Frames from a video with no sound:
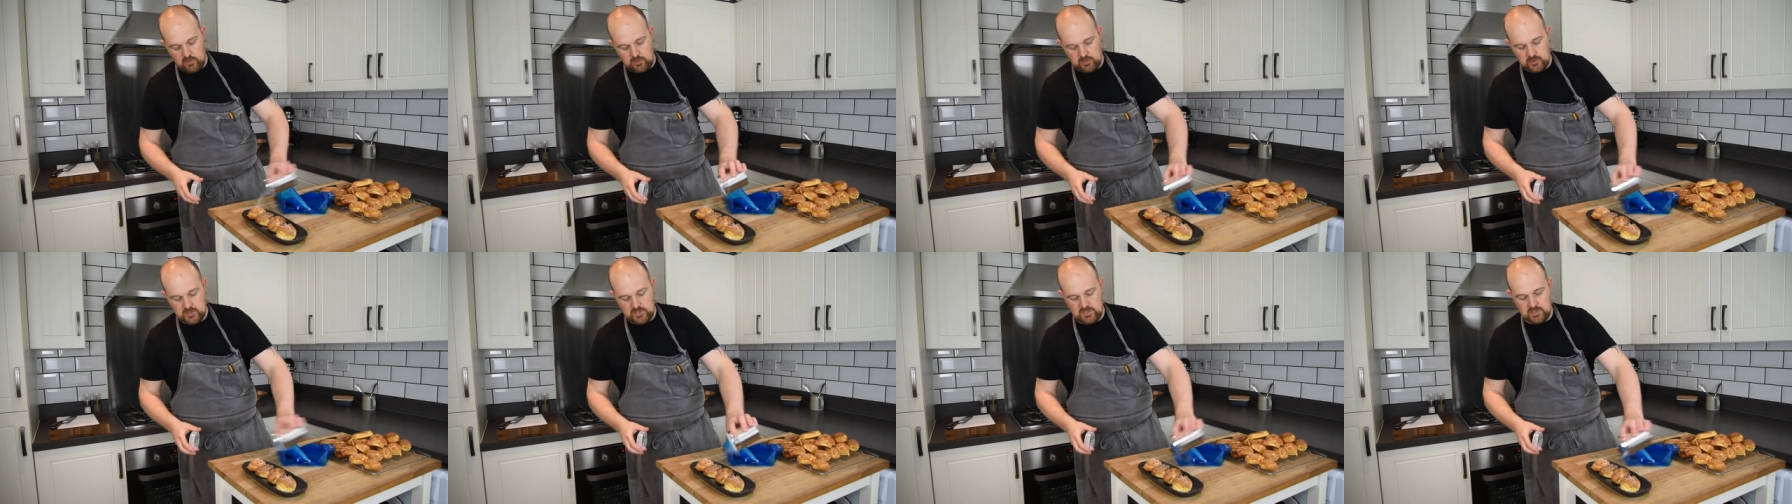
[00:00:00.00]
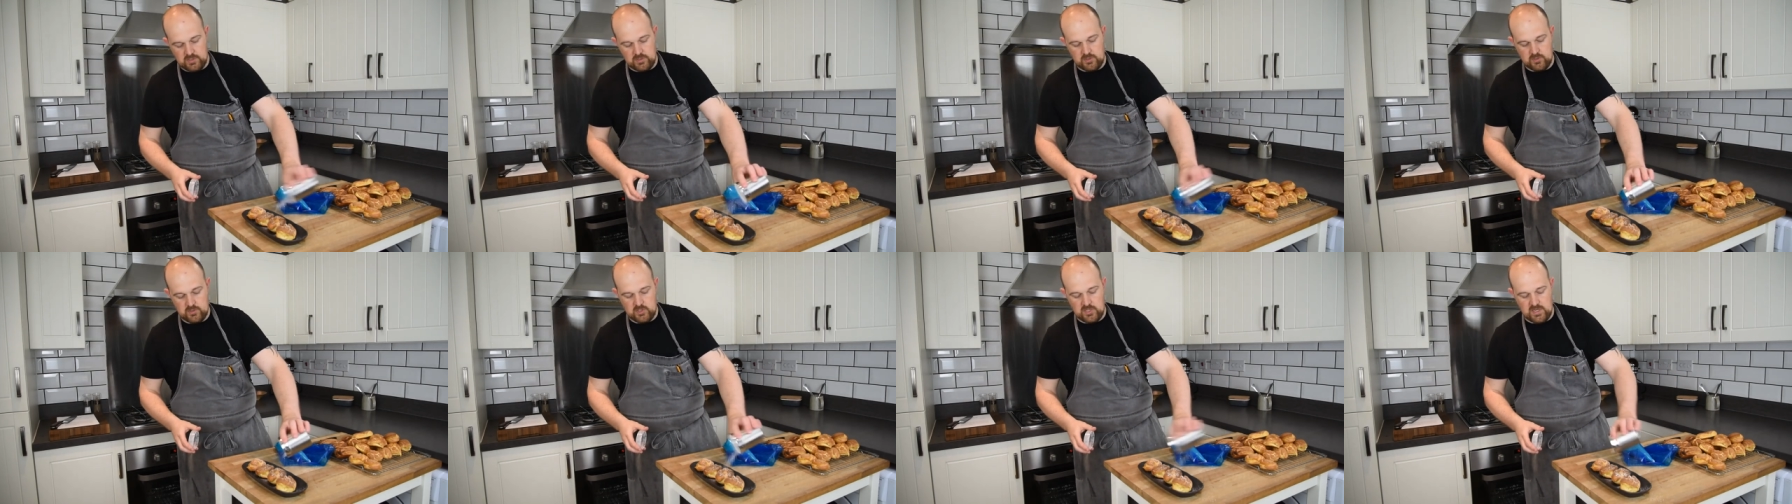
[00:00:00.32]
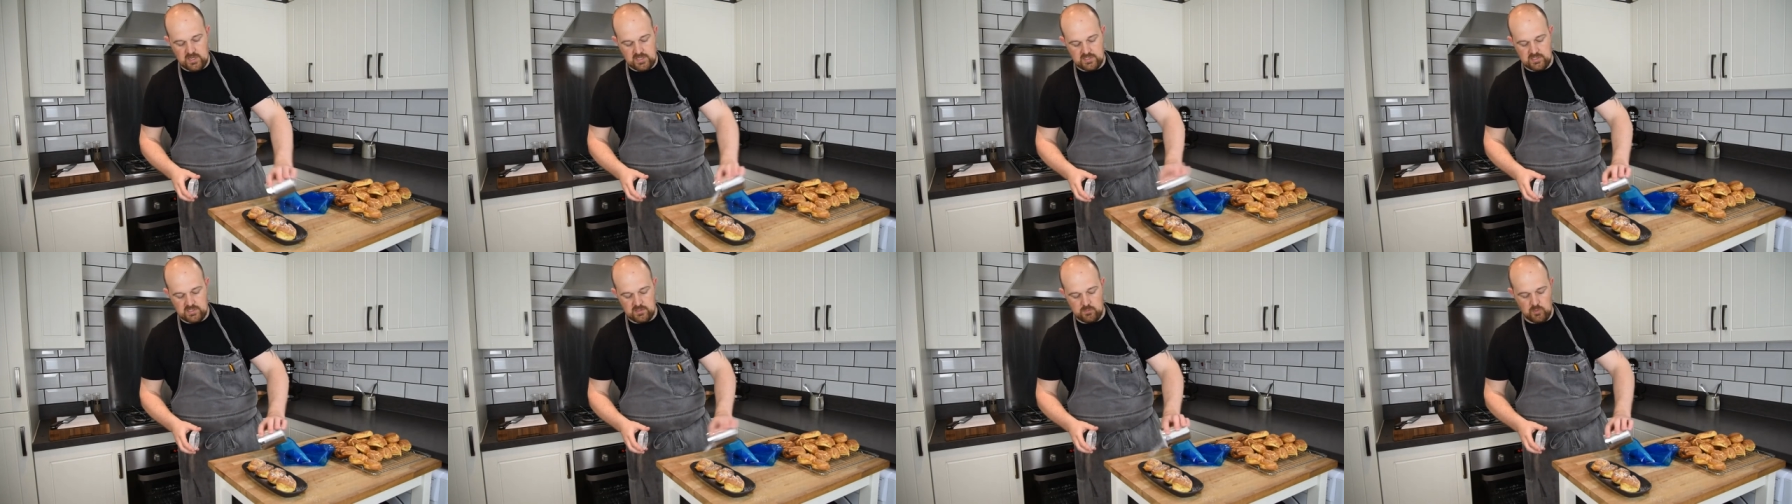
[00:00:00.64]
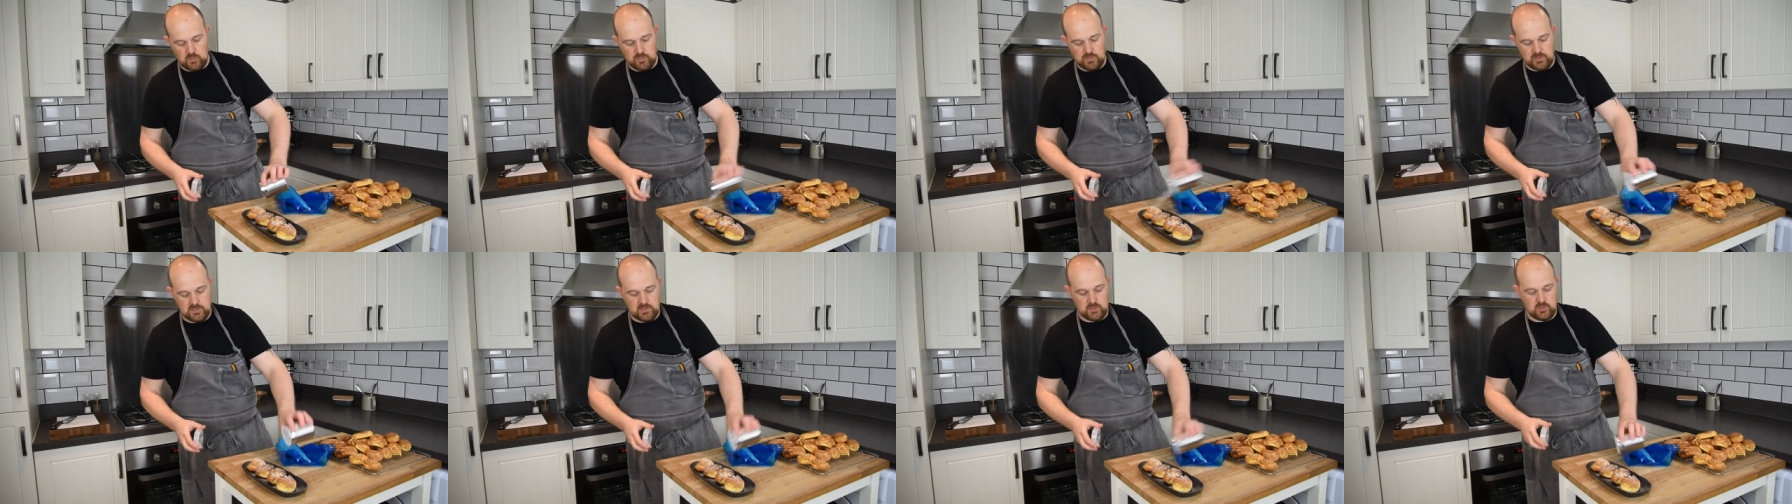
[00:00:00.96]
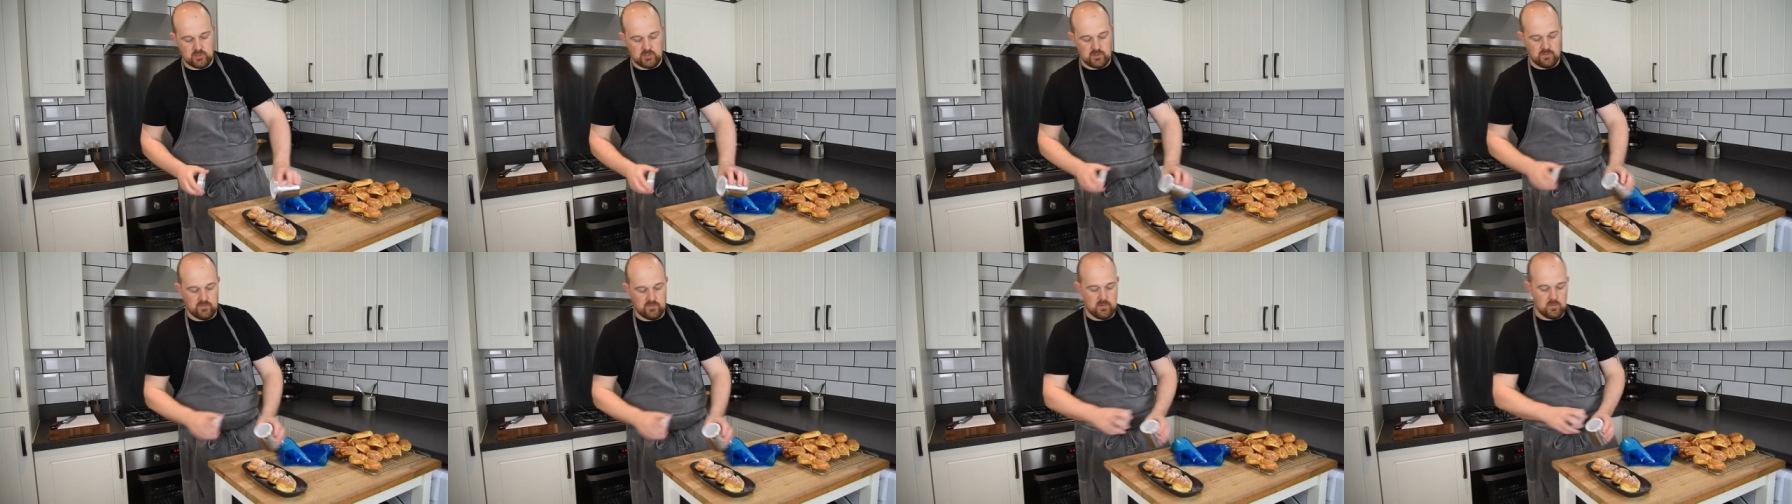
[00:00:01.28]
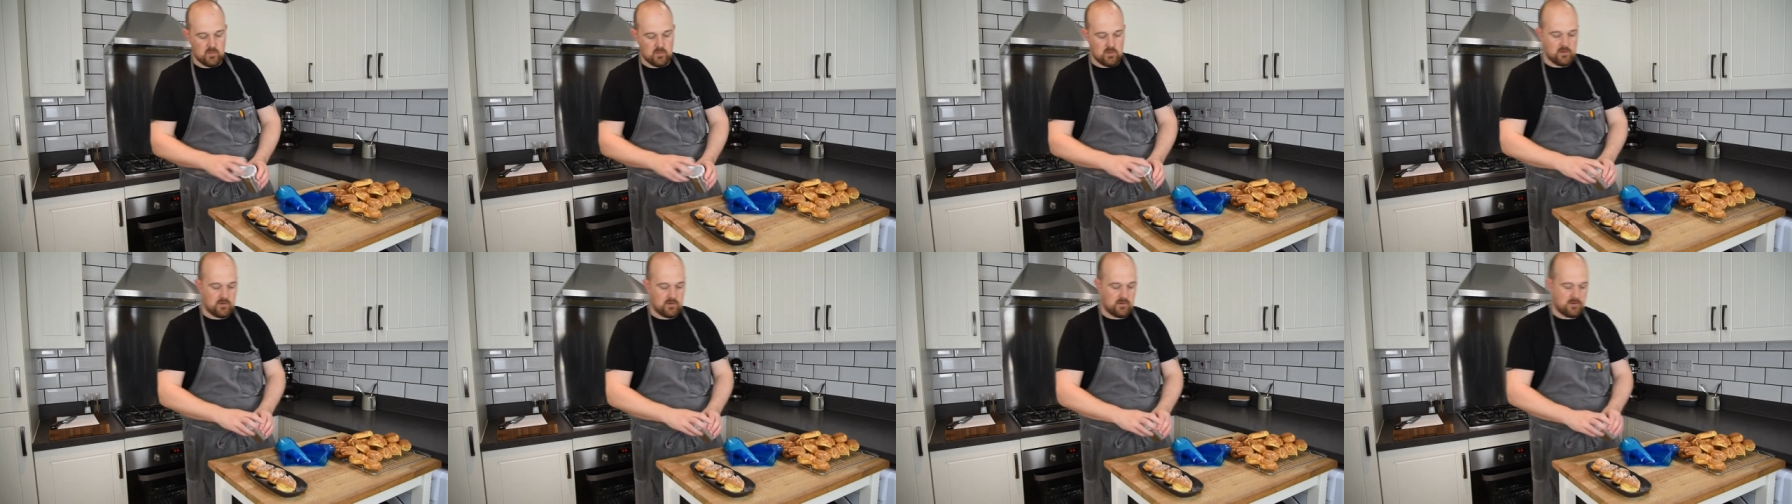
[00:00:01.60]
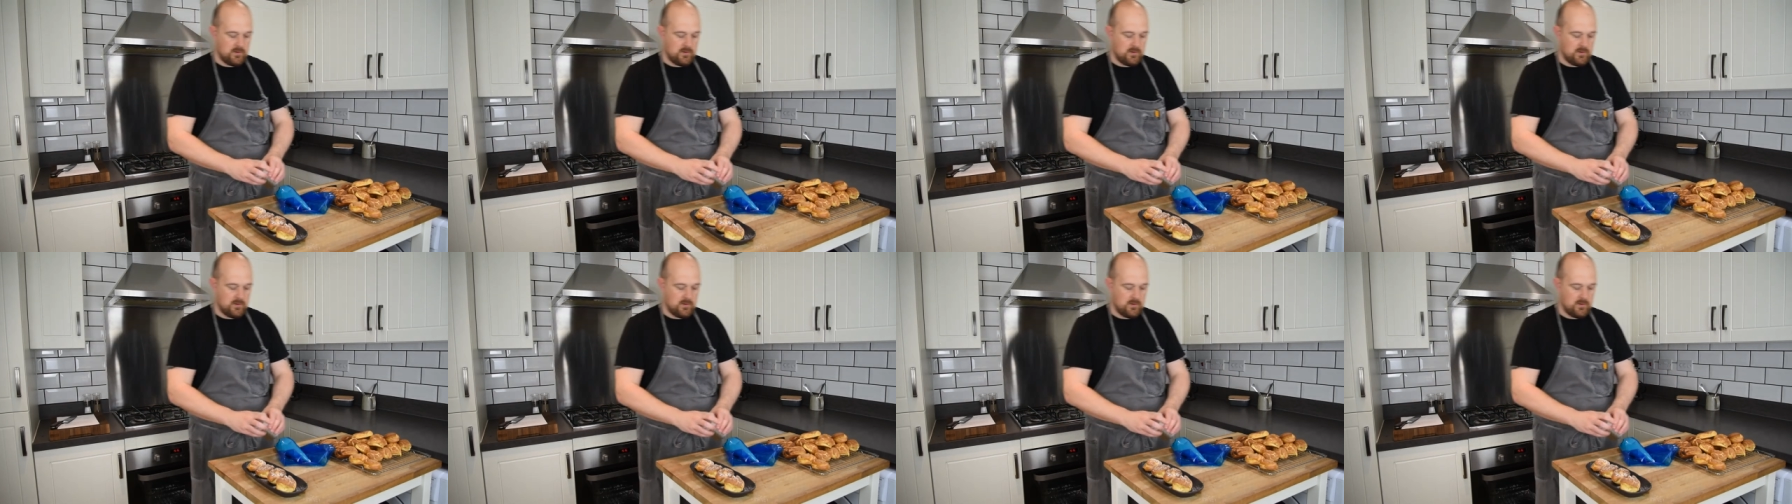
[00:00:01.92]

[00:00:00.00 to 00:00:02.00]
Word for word: just jazz them up a touch if you want.